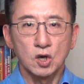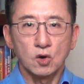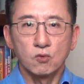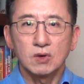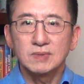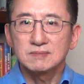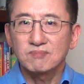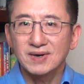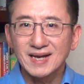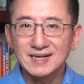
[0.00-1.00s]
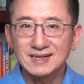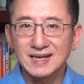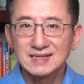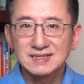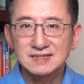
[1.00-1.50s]
Women played it
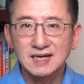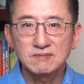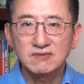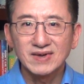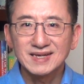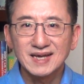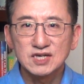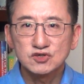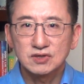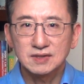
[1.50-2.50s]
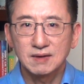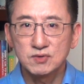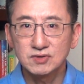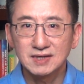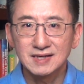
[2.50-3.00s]
in summer vacation
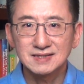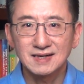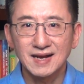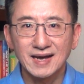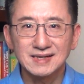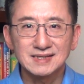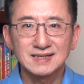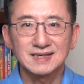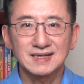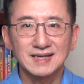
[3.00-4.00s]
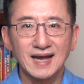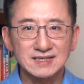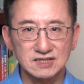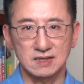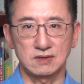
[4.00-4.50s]
communities like the
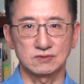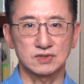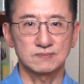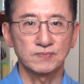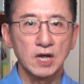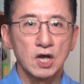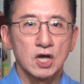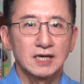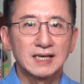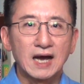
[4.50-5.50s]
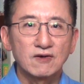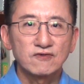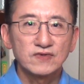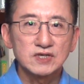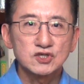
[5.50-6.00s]
Catskills. now
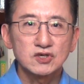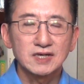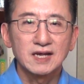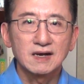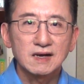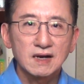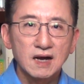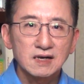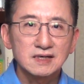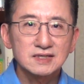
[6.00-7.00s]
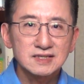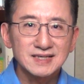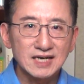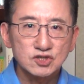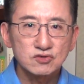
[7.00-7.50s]
featured in
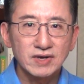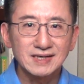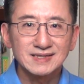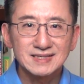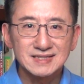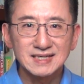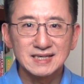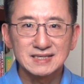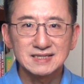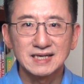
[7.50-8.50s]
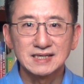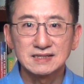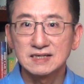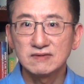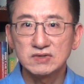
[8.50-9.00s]
color-saturated scenes in the
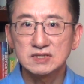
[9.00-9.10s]
TV